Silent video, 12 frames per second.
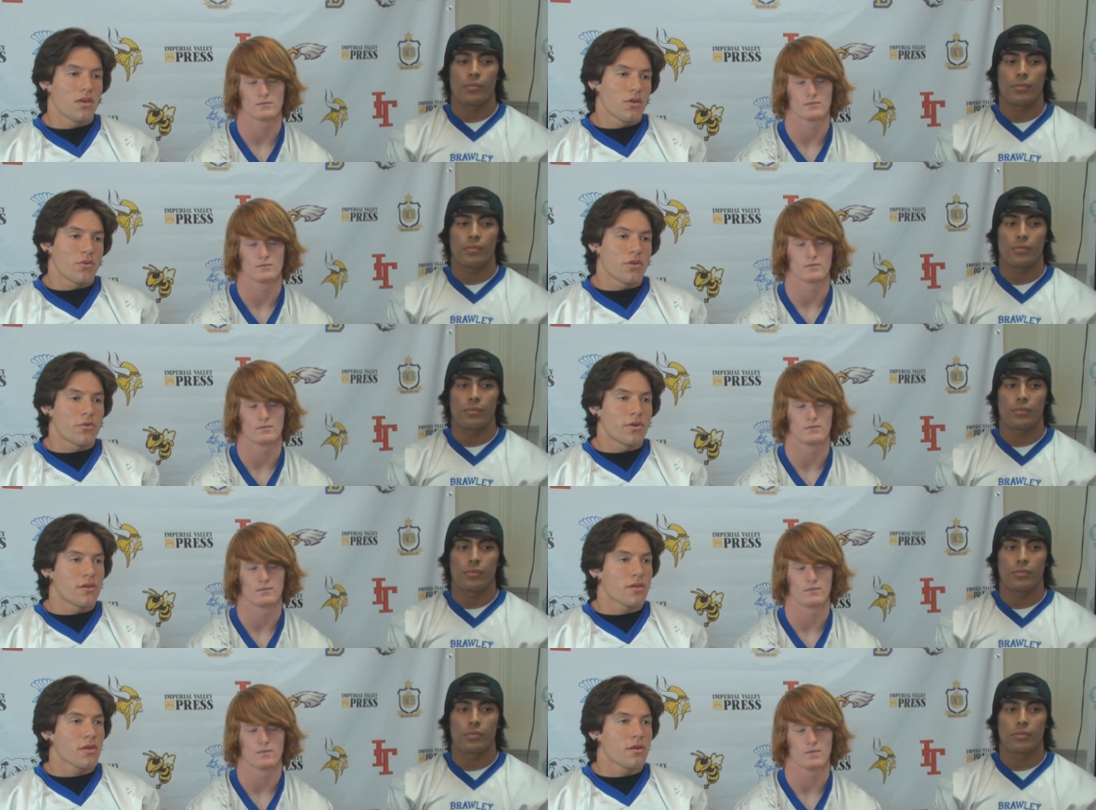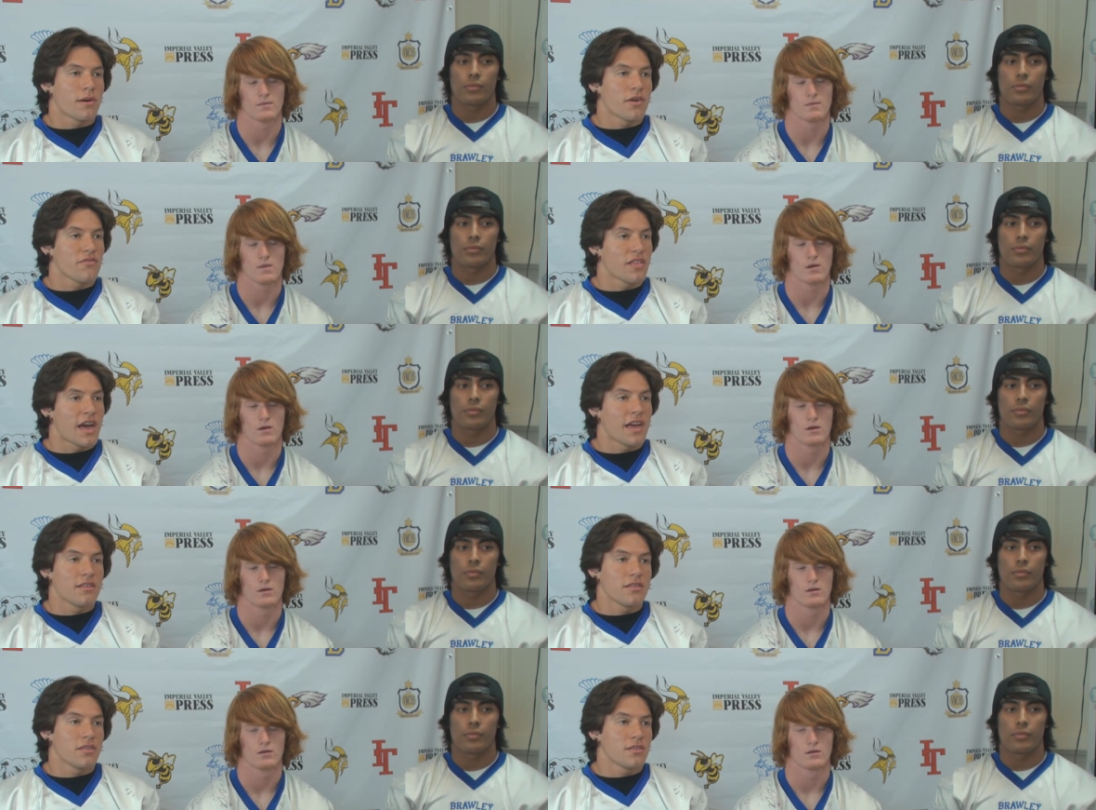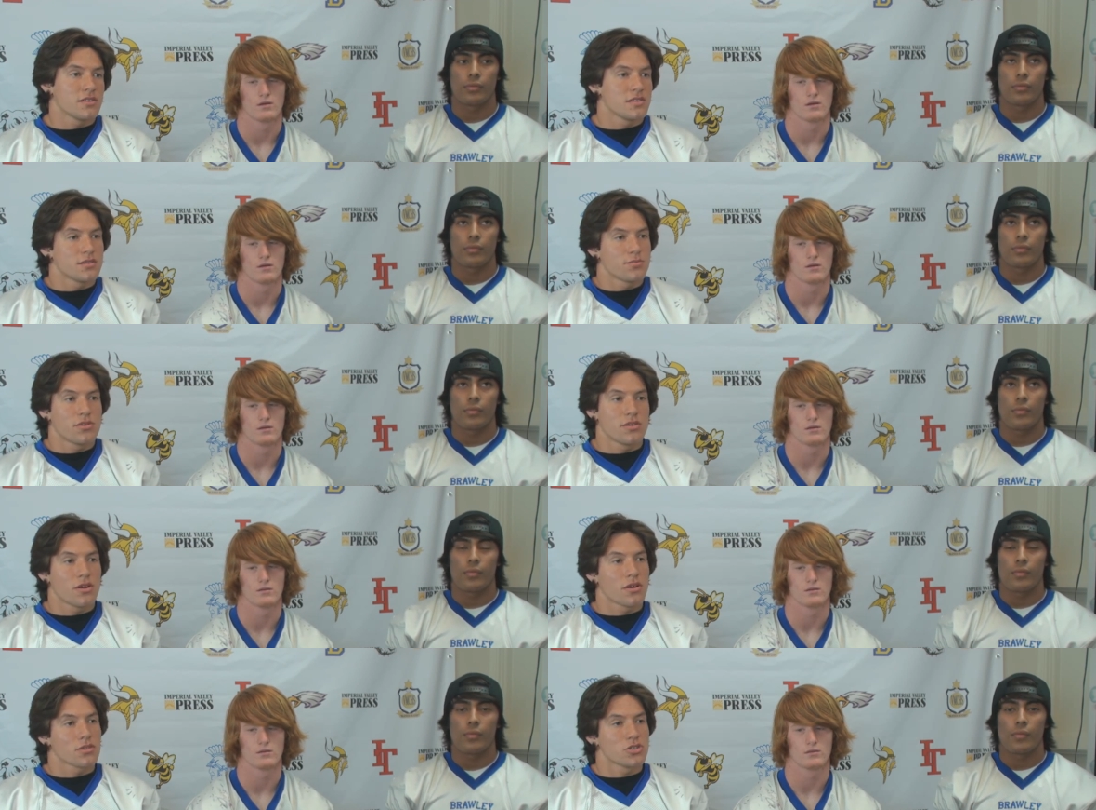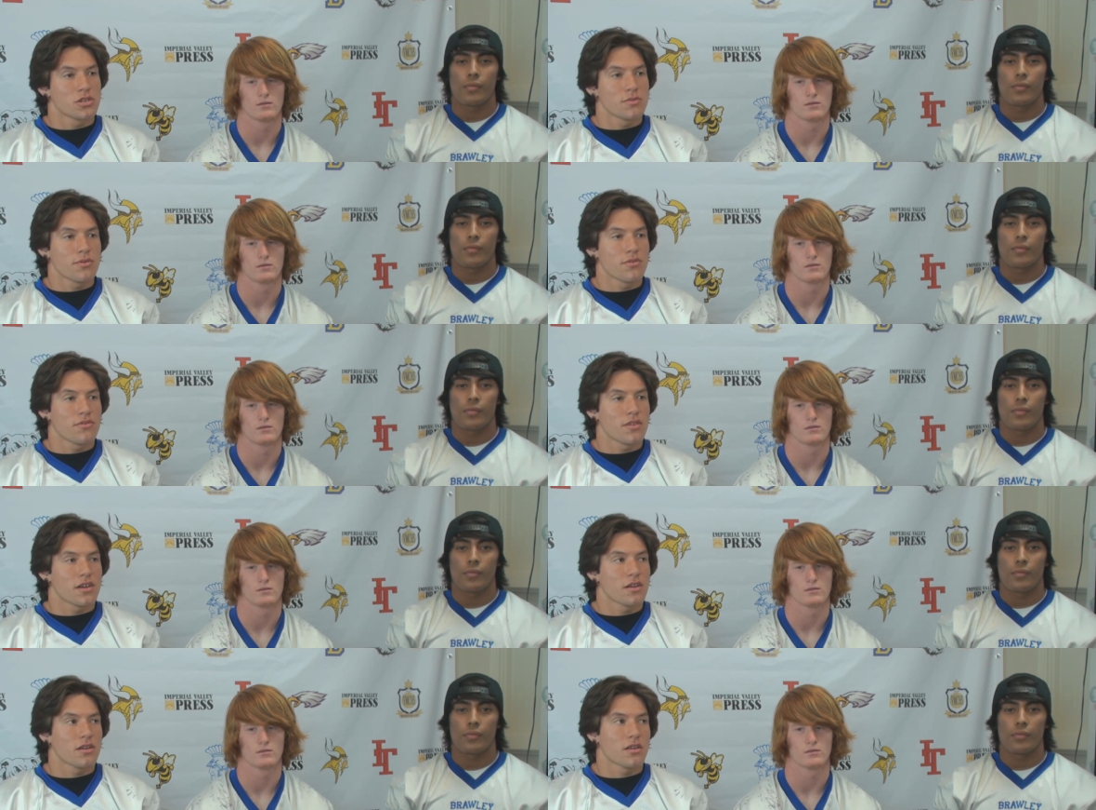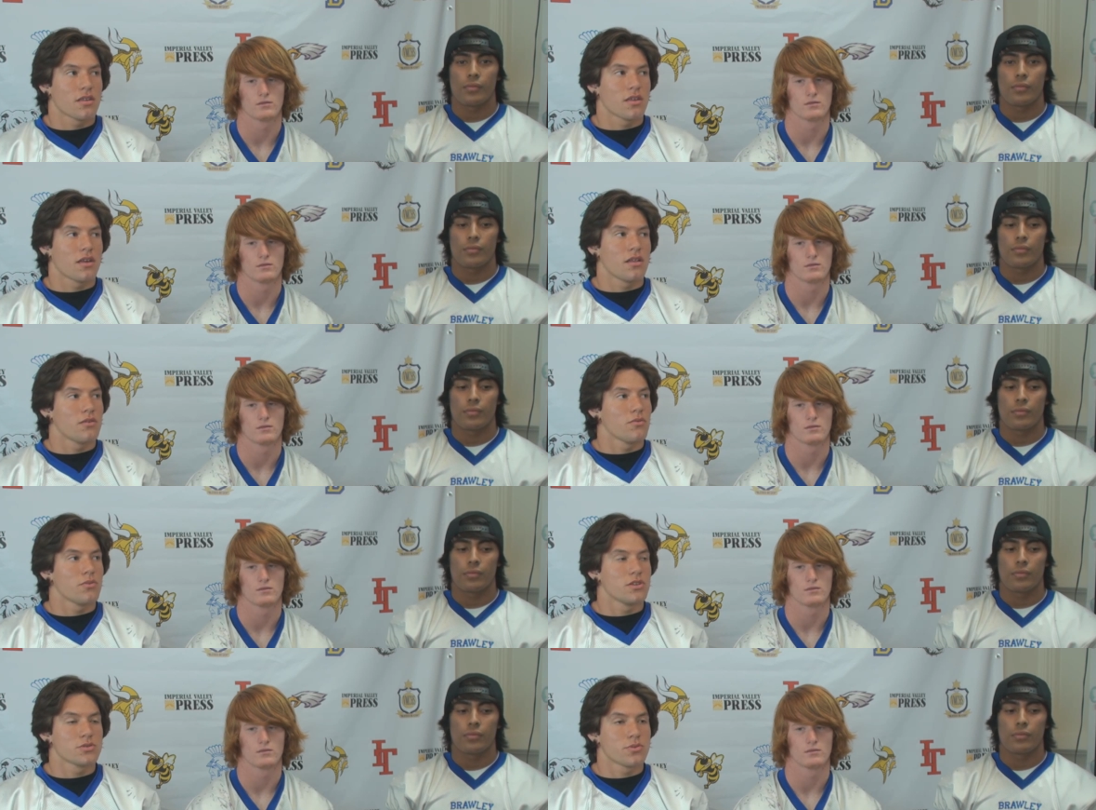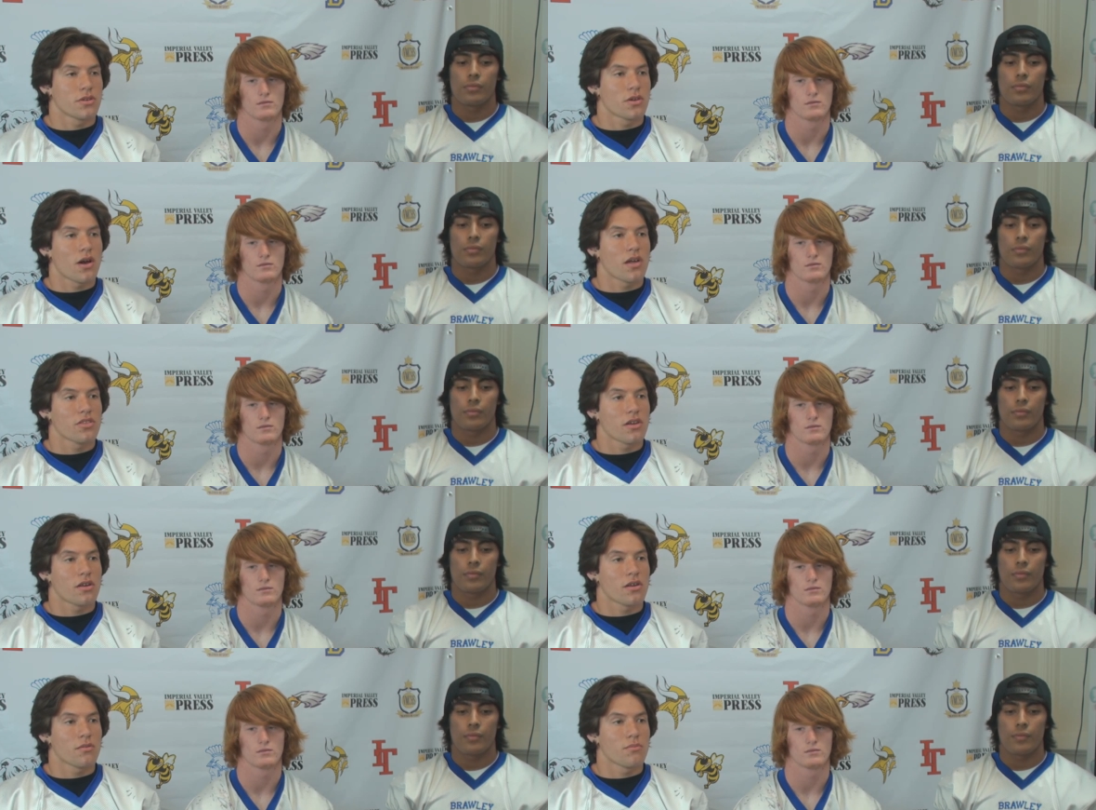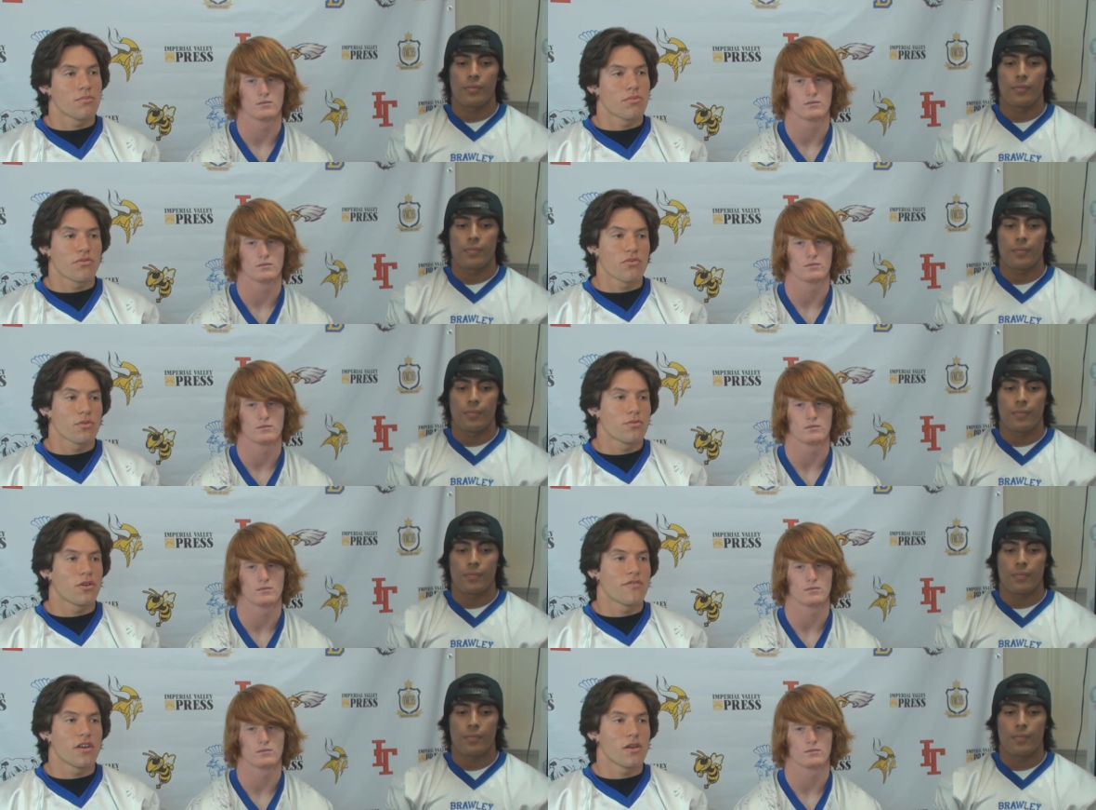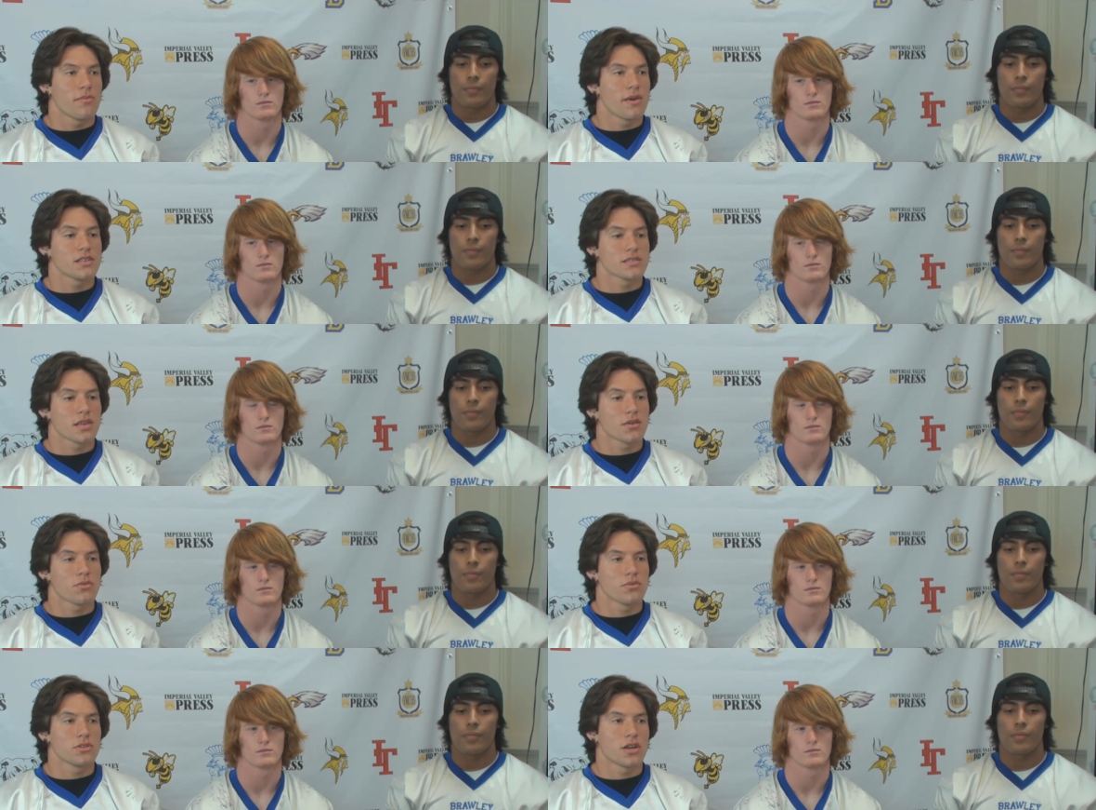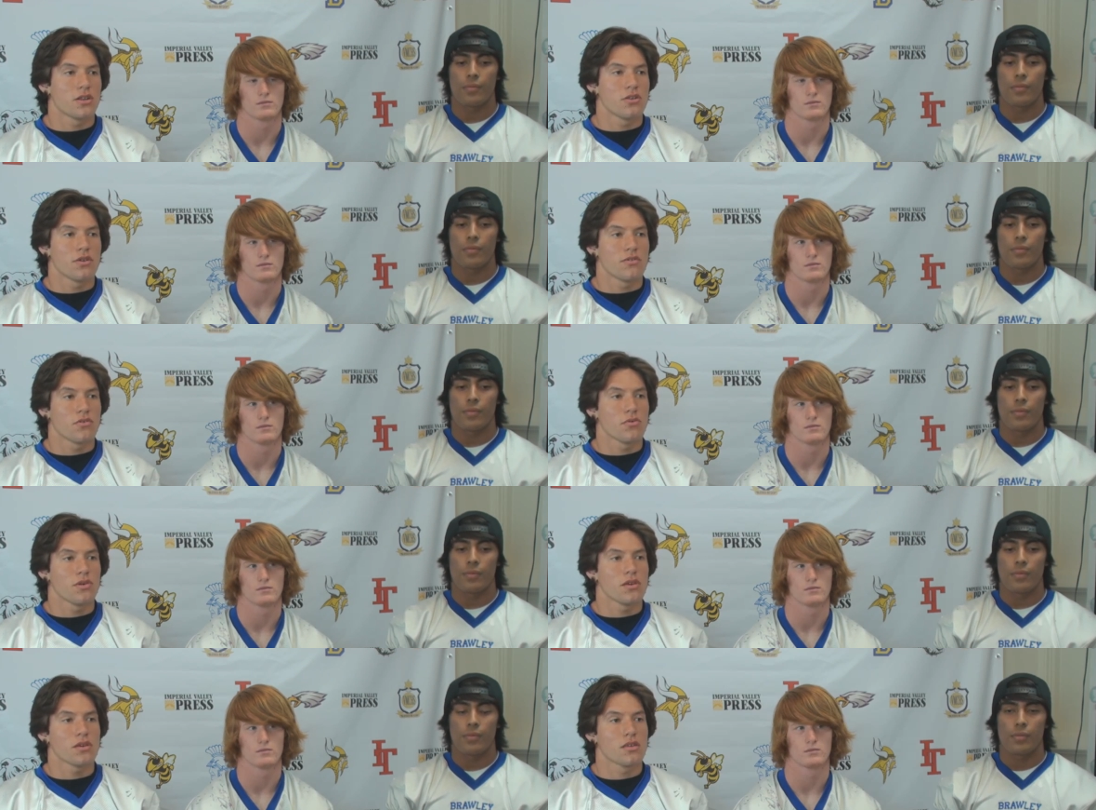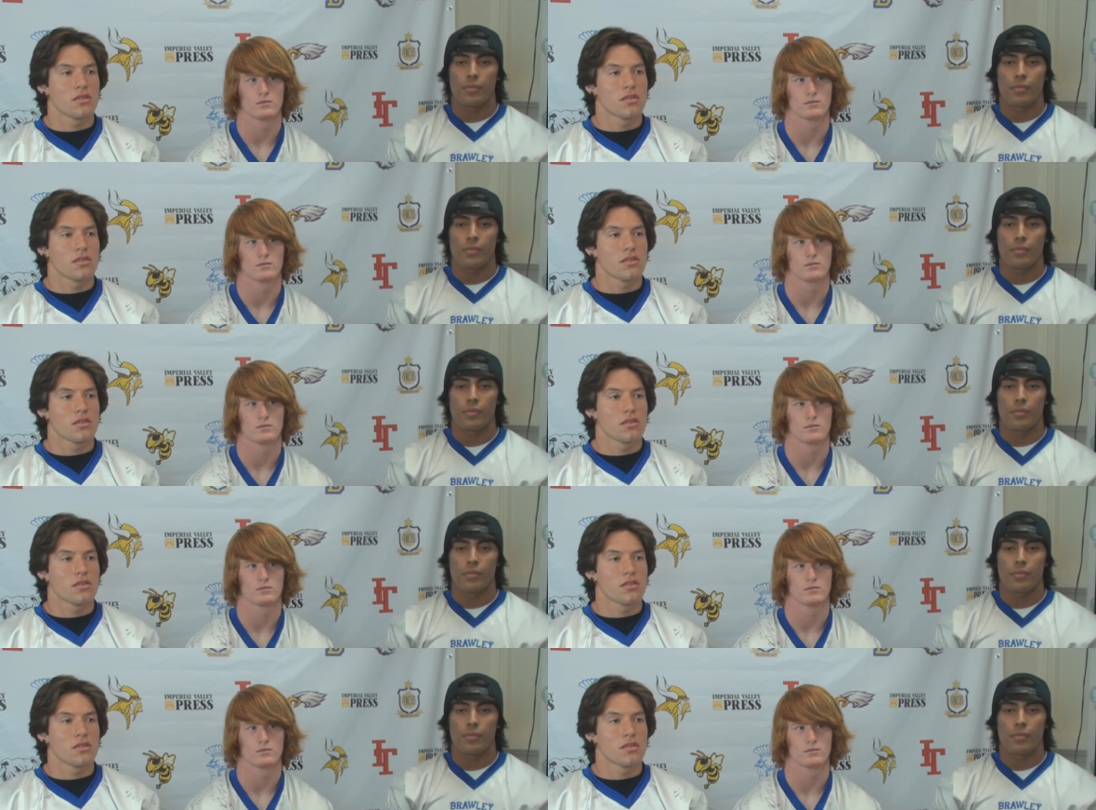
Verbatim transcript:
Speaker 1: we don't want to come out flat because it's a pretty long trip over there, and we just want to go out there and perform our very best like we try to do every week.